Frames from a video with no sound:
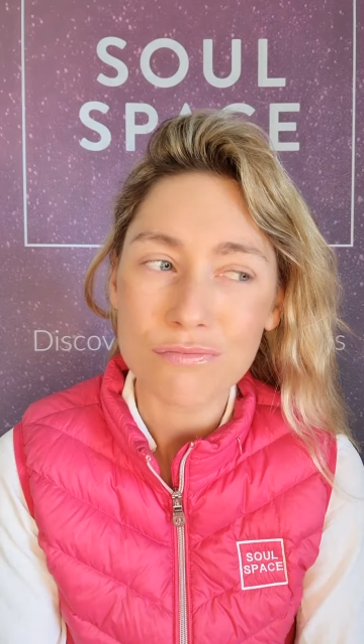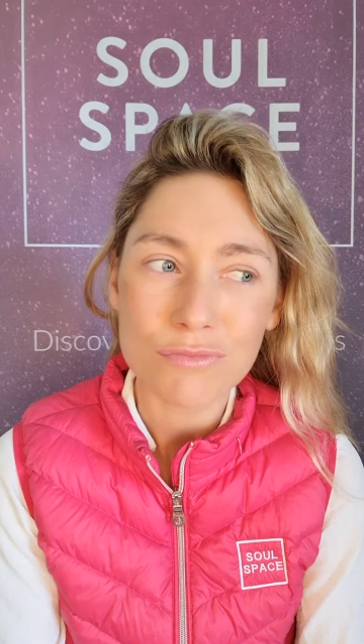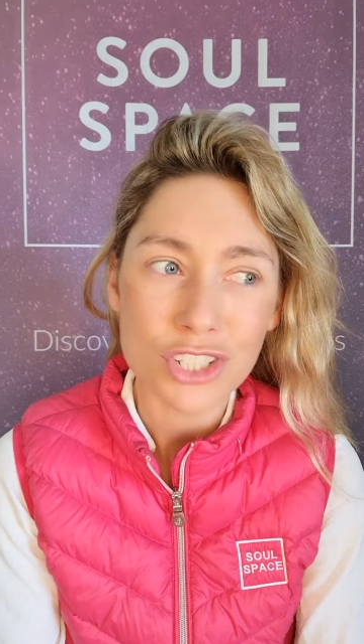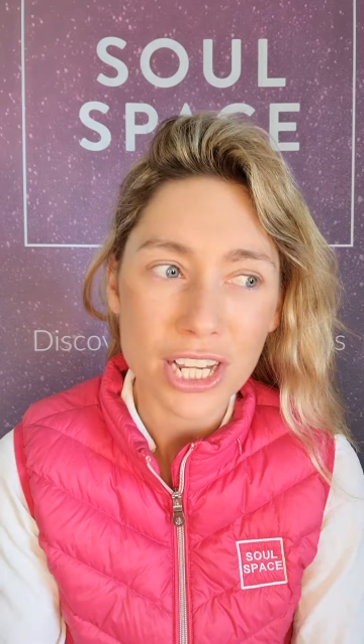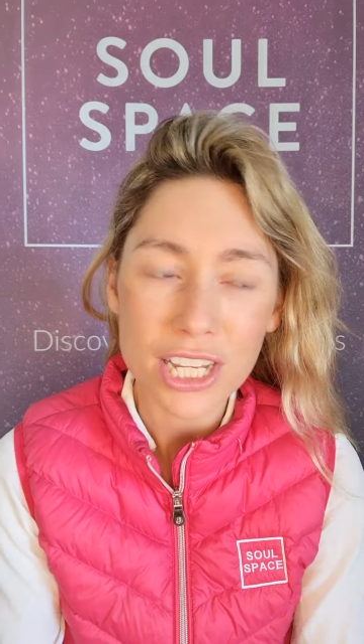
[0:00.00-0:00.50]

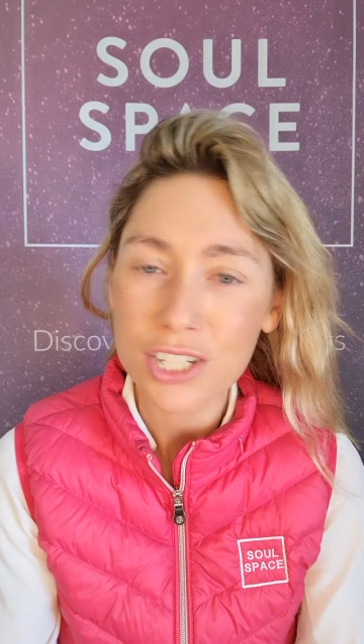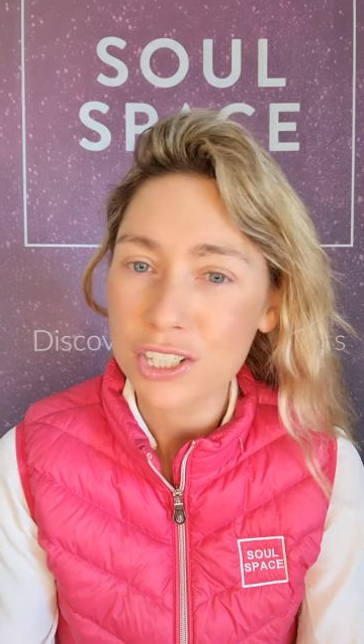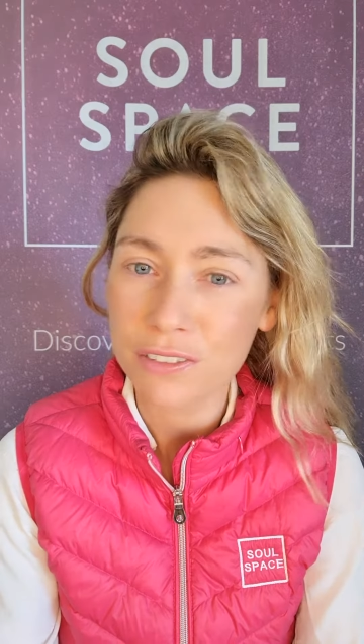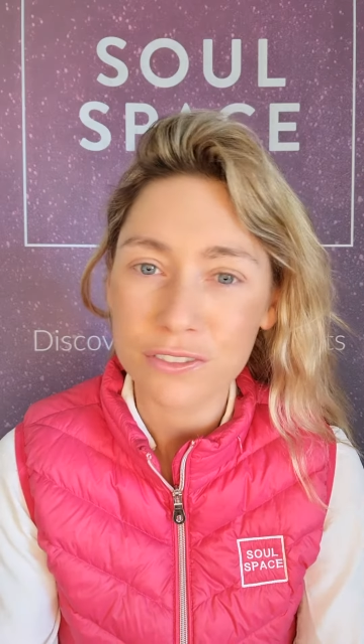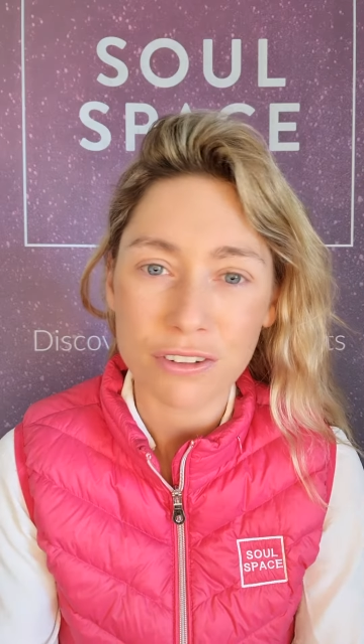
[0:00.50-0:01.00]
change,
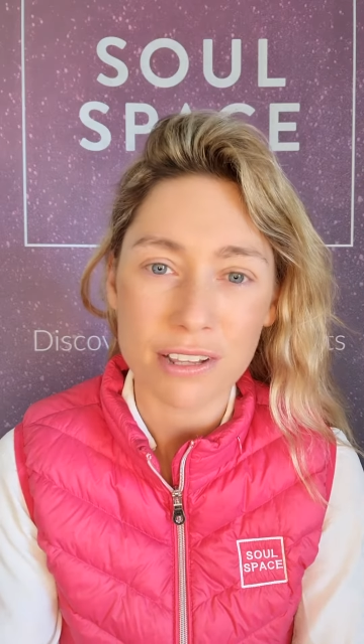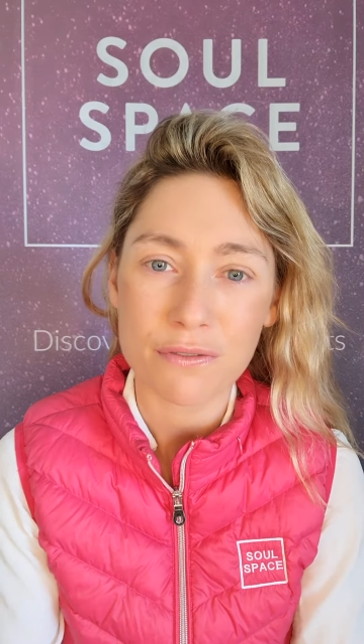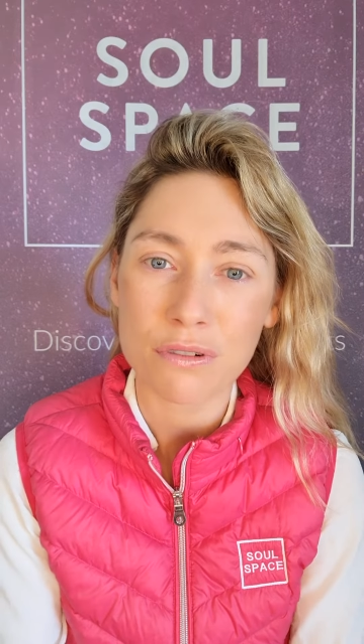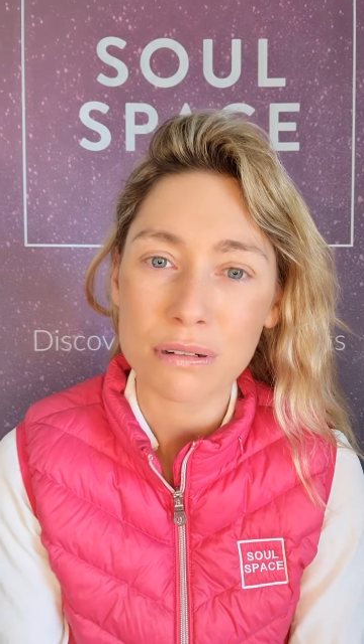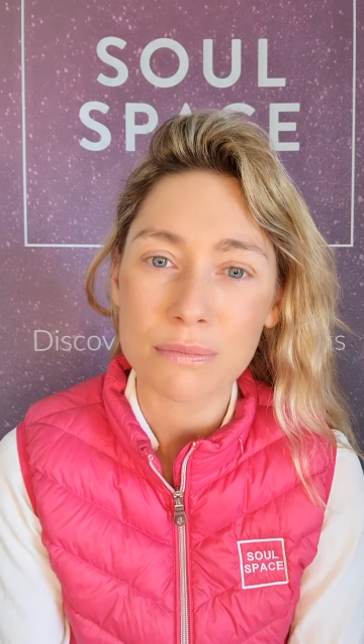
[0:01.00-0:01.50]
shift,
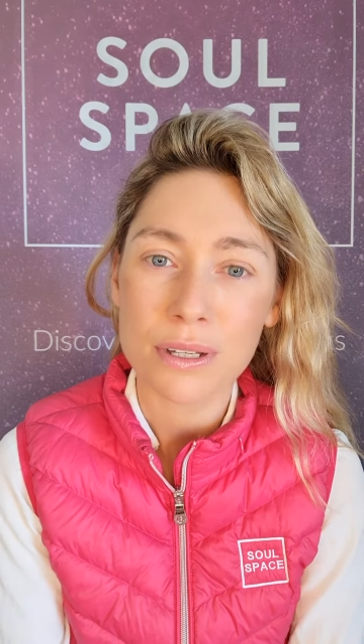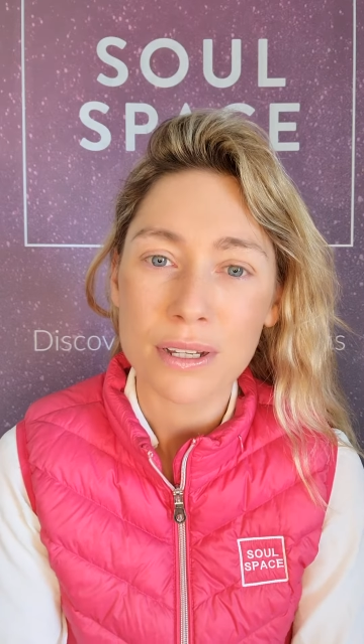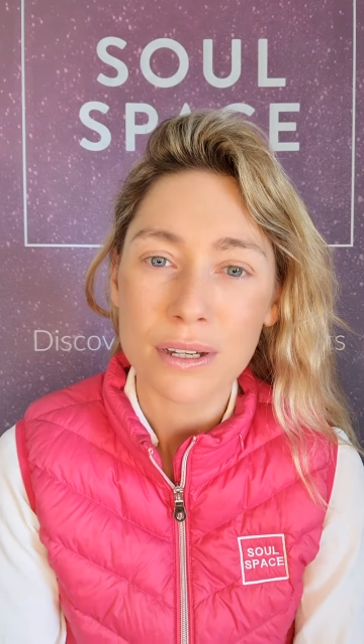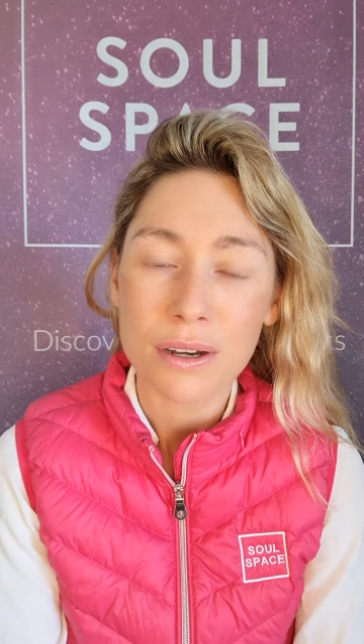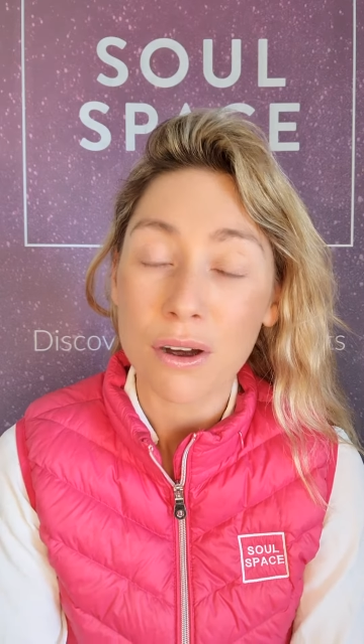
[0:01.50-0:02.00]
transform
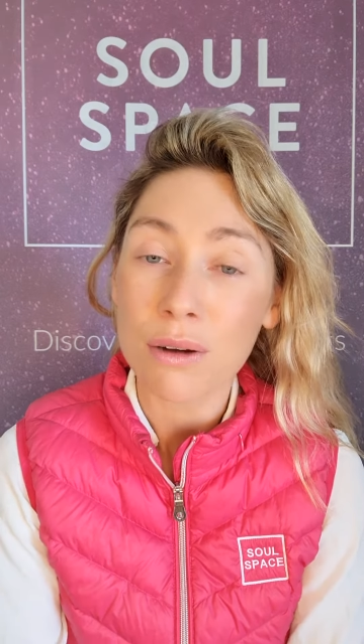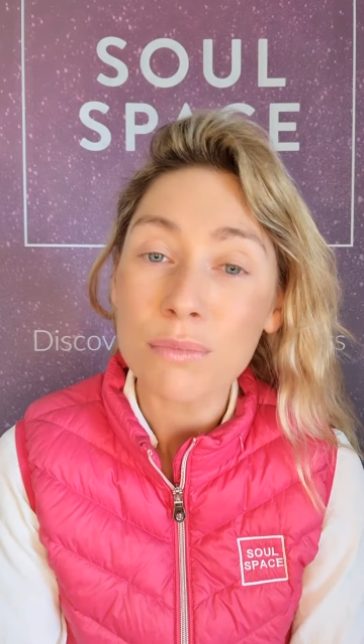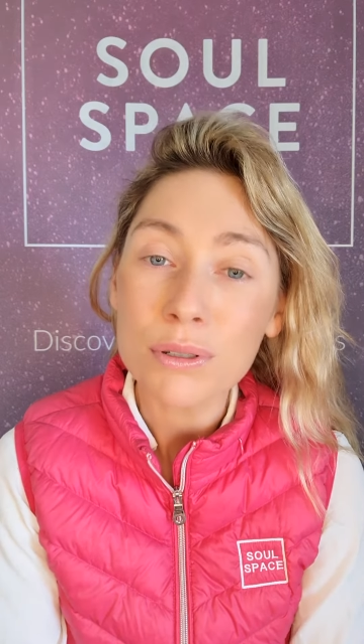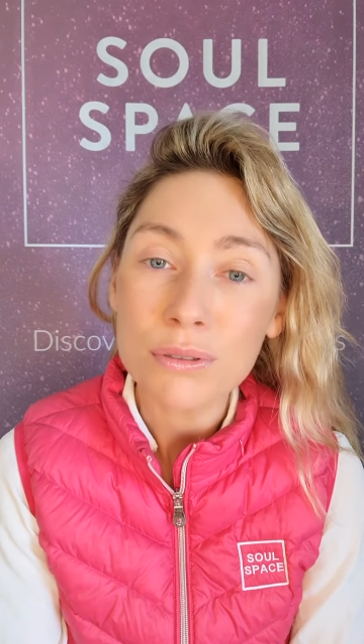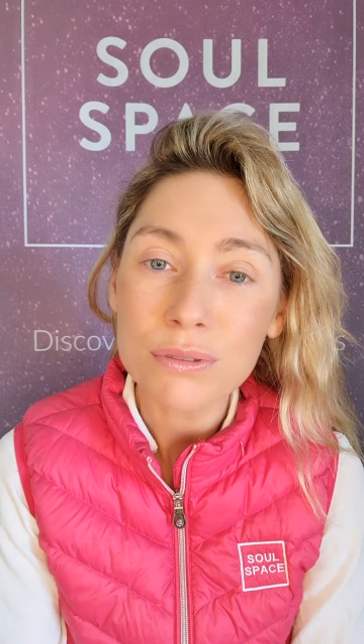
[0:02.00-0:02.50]
our
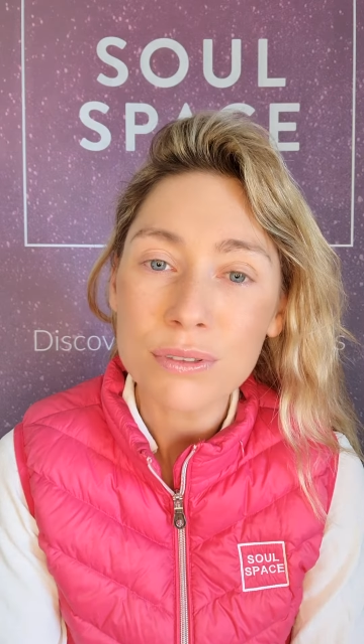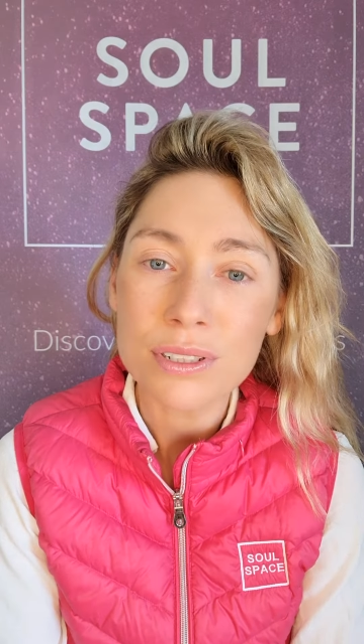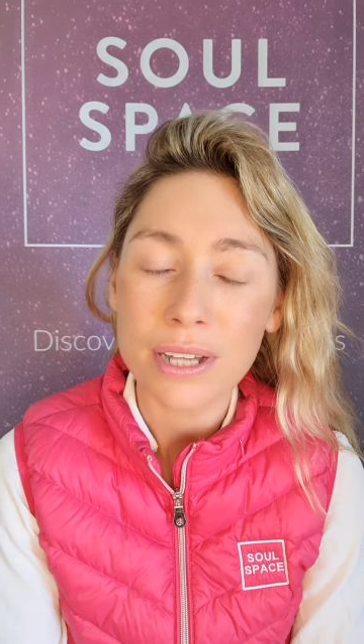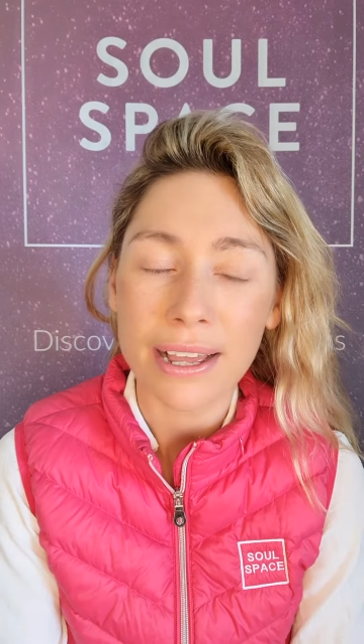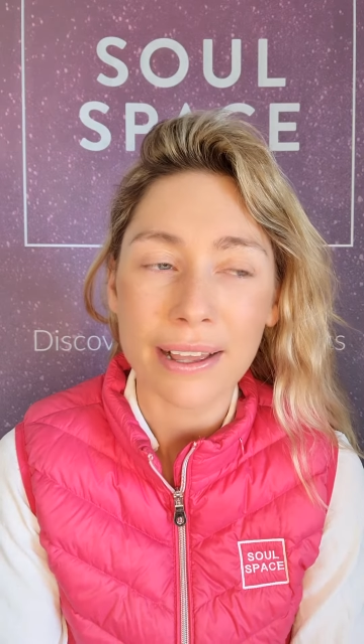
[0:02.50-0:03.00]
mood,